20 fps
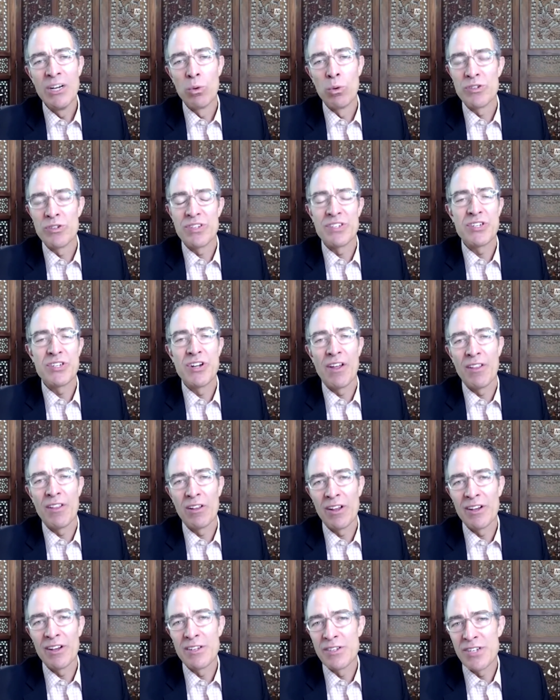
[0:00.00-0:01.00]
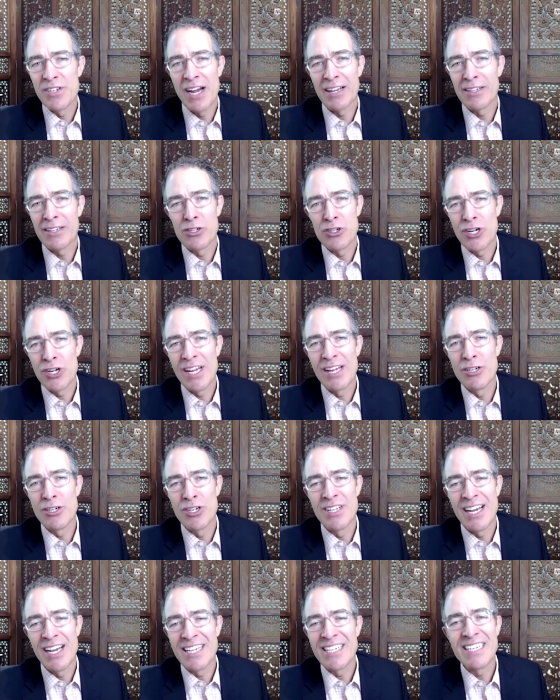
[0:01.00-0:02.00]
was listed on the London Stock Exchange
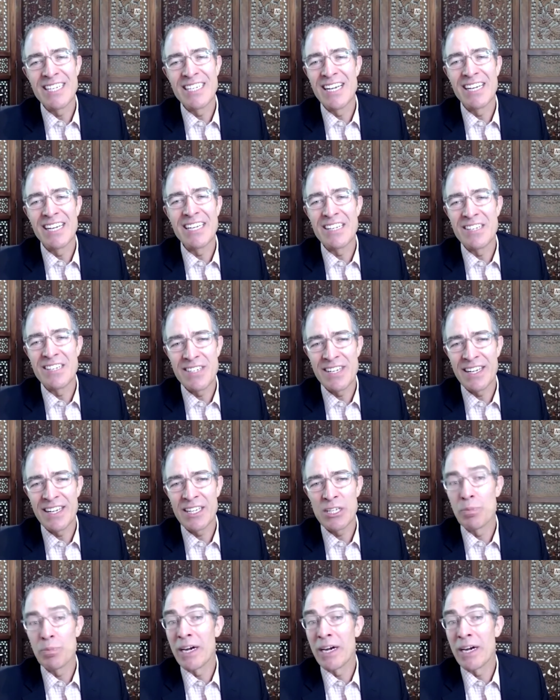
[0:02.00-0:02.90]
in 1996.